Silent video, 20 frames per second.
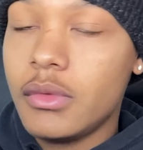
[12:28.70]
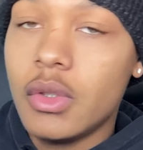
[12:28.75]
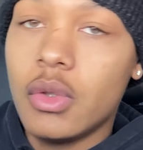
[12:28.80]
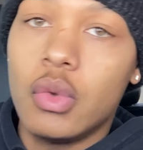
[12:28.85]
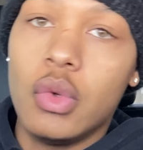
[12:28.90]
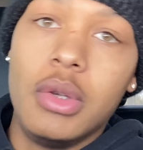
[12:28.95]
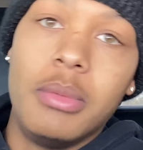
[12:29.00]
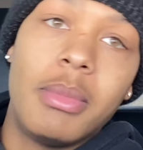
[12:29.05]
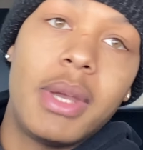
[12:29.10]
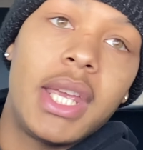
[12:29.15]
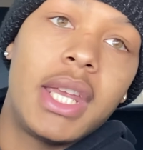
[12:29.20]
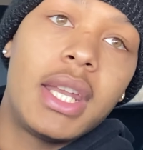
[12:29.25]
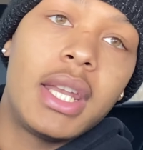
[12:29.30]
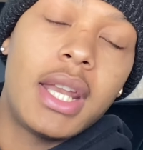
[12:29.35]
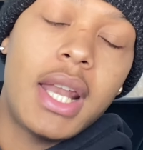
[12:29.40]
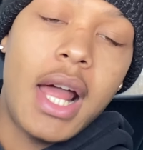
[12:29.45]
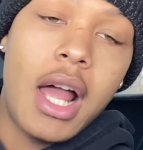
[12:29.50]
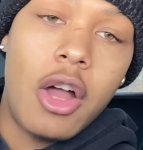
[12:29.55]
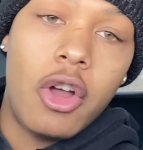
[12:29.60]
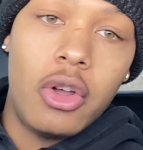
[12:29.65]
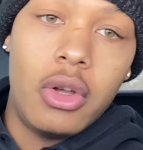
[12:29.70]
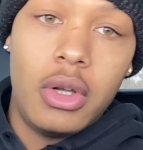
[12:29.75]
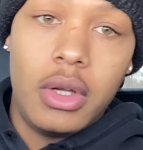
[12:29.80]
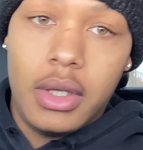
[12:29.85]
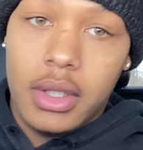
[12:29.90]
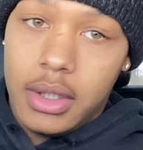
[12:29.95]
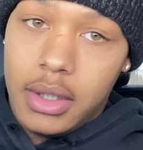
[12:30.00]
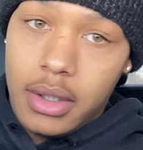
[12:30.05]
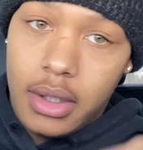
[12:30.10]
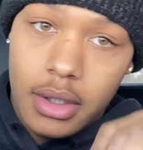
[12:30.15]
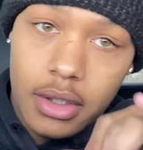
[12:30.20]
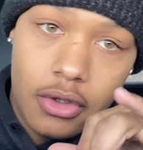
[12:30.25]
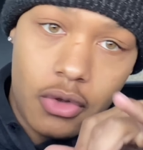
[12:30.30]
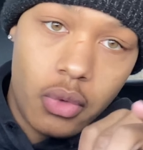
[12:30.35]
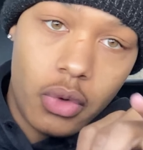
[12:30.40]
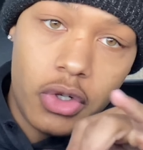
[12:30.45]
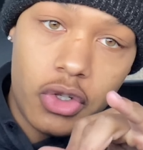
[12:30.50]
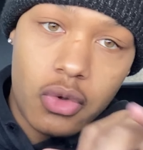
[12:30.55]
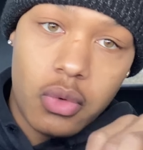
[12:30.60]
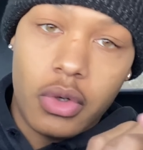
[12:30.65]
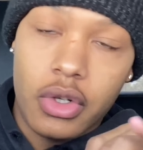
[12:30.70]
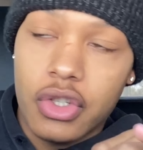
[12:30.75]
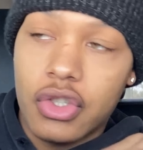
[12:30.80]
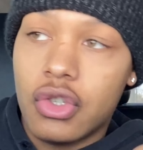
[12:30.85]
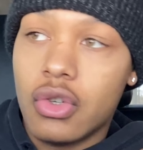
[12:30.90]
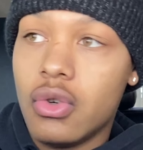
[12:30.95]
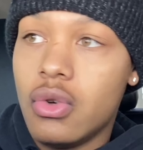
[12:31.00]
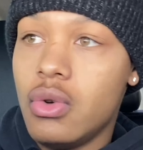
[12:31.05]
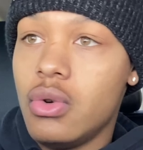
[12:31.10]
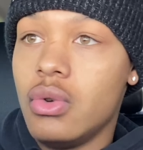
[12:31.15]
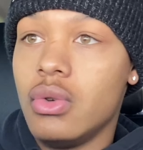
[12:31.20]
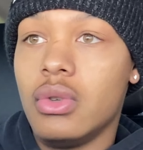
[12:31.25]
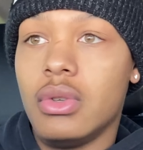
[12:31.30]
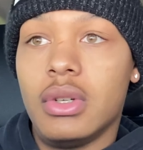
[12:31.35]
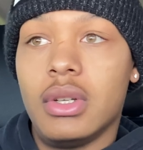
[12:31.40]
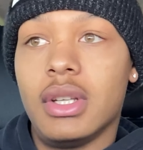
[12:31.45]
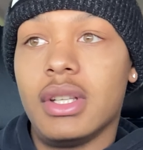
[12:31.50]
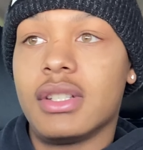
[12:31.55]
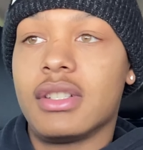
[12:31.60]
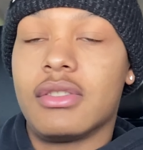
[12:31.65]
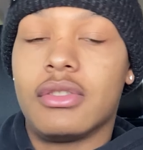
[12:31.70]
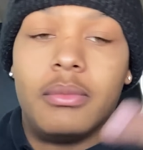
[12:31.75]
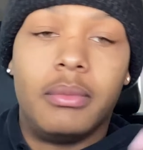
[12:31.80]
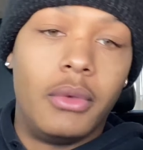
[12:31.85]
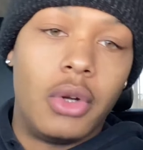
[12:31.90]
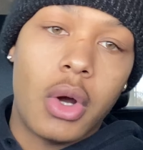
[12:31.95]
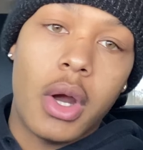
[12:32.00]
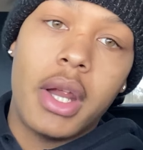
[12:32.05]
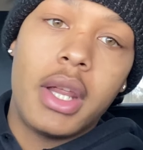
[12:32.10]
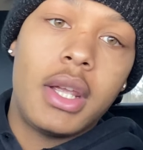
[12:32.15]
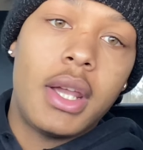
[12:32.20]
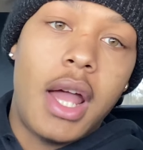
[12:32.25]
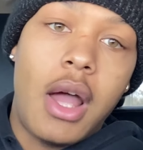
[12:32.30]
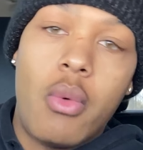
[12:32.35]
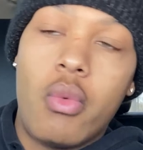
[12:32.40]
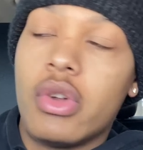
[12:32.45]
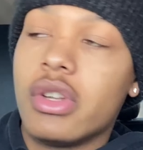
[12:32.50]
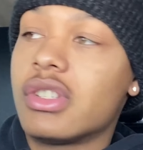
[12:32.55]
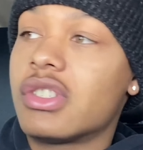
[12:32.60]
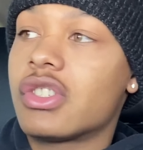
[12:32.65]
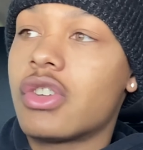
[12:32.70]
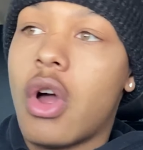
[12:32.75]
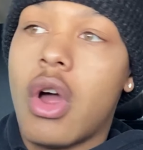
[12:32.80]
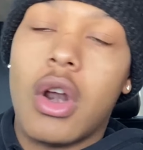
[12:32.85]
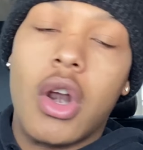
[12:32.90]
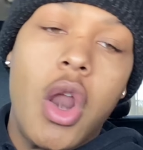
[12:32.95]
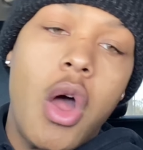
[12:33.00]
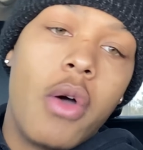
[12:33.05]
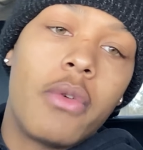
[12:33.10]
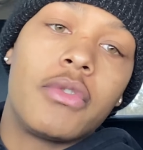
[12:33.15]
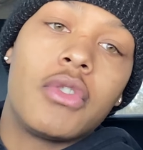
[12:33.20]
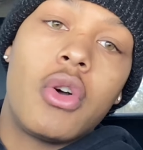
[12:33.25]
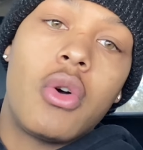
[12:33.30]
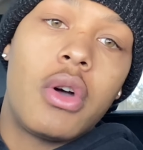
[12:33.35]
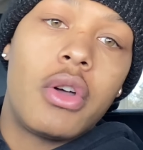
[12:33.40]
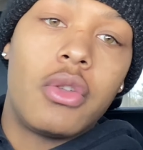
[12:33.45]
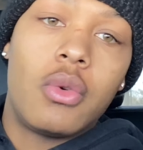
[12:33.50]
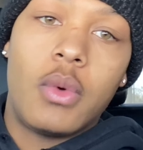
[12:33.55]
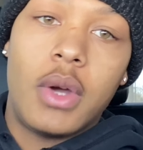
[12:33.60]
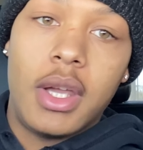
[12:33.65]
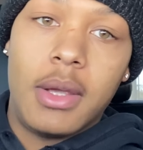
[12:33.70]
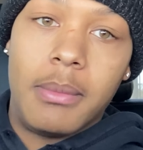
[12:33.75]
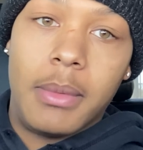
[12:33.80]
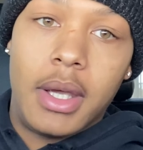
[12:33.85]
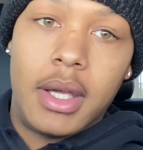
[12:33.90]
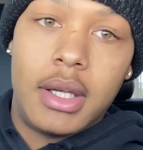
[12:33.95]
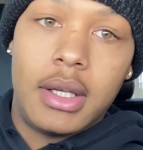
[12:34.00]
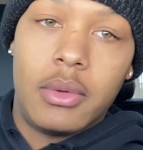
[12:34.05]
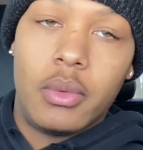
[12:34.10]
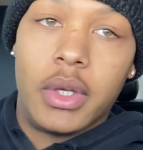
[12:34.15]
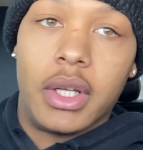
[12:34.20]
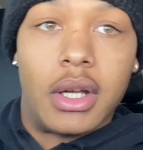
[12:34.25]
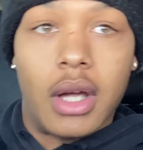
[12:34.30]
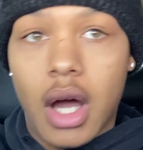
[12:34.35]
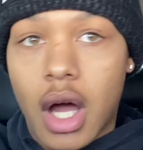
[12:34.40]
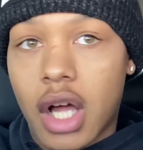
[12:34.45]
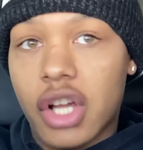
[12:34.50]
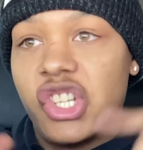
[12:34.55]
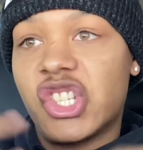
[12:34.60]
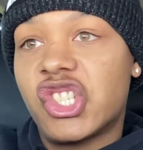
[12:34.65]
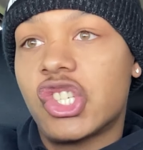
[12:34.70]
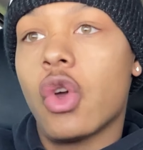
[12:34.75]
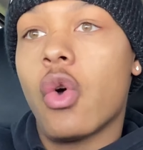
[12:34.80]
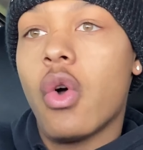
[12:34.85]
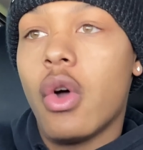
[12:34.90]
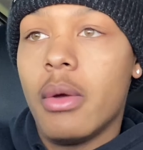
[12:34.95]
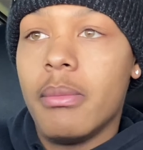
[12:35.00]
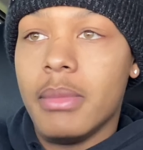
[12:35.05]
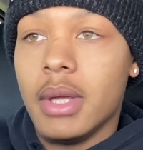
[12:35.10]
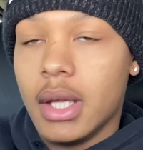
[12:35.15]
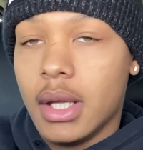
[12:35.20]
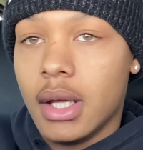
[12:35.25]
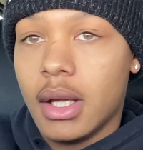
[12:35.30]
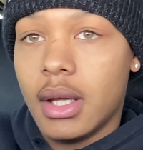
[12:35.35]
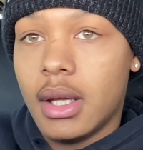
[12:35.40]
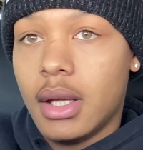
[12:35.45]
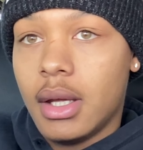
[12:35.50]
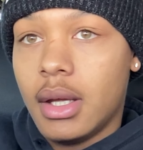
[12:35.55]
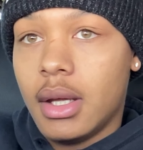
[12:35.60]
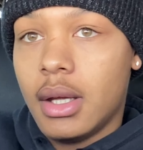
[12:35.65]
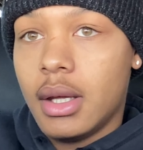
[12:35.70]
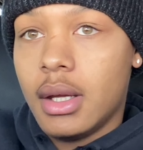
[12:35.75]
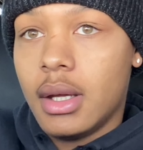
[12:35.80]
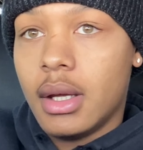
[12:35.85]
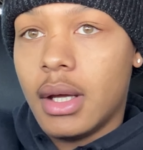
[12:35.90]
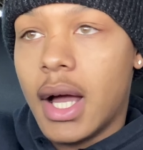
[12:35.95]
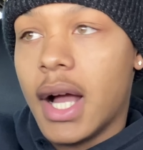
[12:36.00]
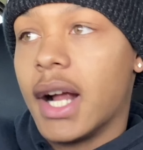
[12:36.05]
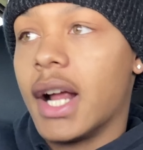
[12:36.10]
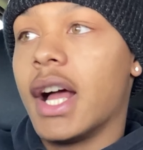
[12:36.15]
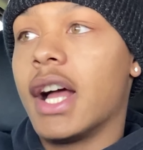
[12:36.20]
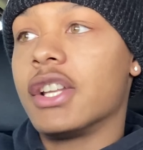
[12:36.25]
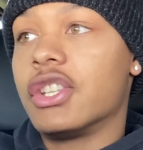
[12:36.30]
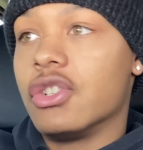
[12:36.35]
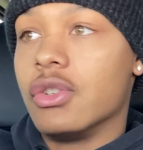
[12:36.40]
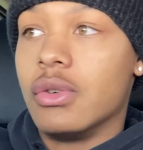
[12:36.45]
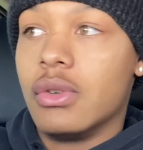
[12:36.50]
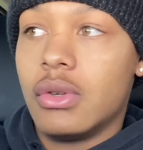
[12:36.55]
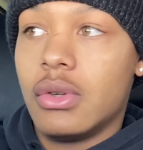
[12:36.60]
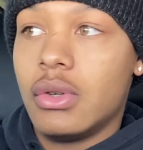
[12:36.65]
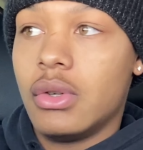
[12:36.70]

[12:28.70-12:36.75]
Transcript: we made it out. 2022 is great. Yeah, I wouldn't start it off no other way, man. With God showing me, I got you.